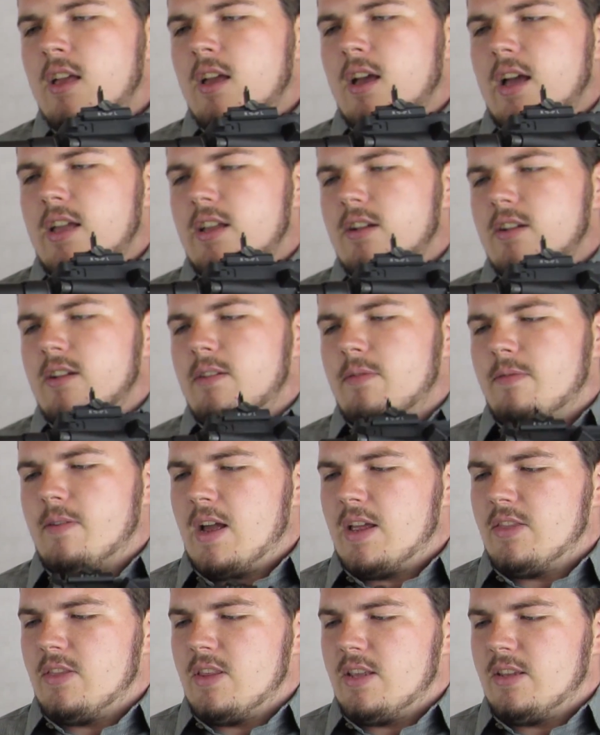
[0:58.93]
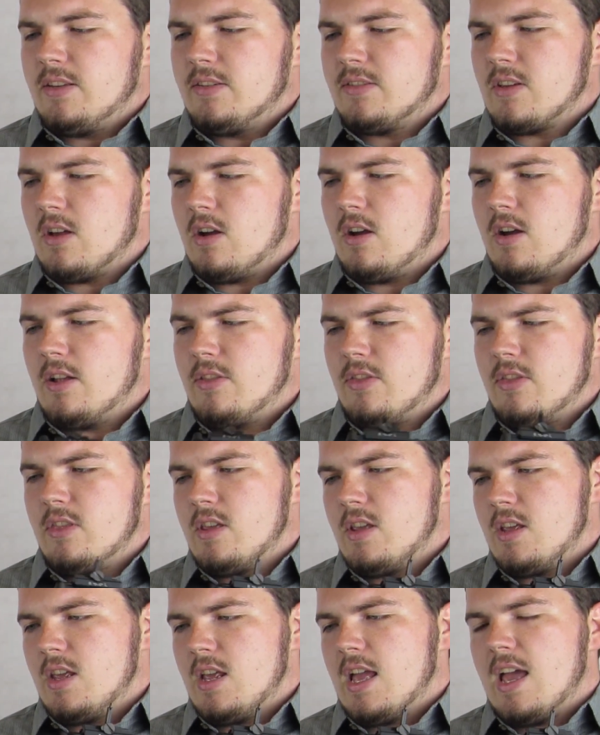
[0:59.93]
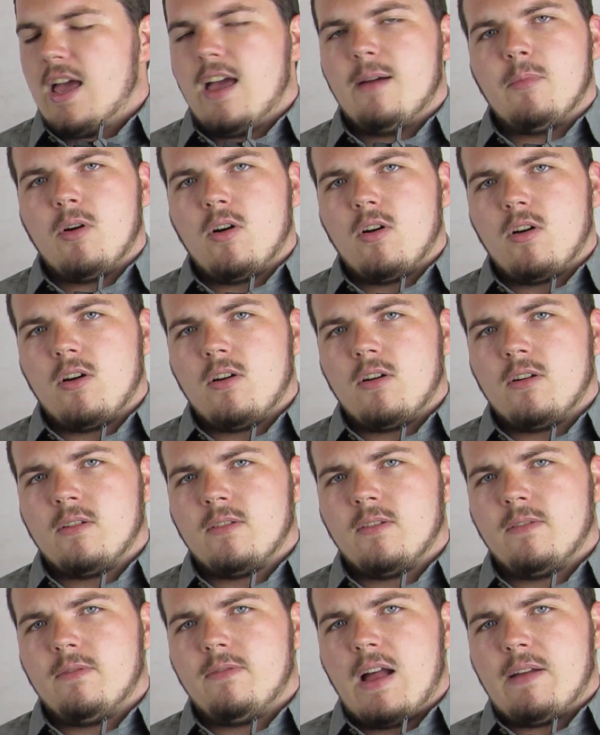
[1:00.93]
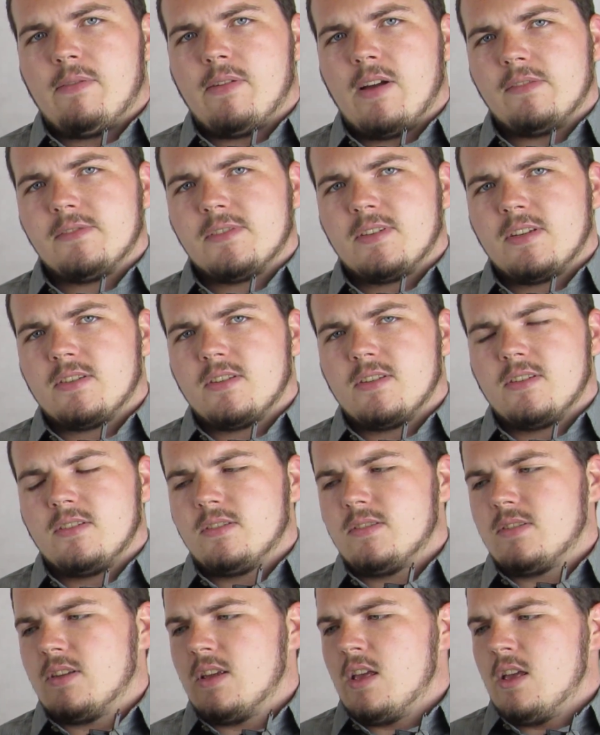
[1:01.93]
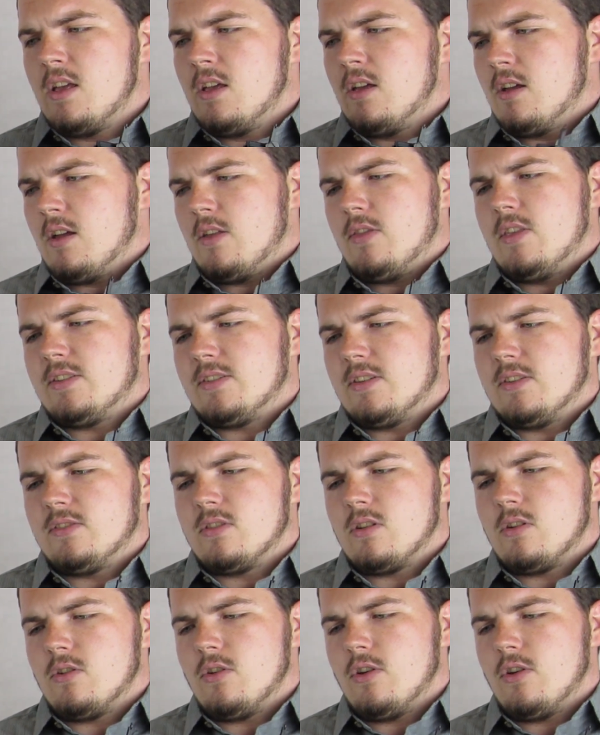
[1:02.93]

You're going to find these on the MR556s. This is their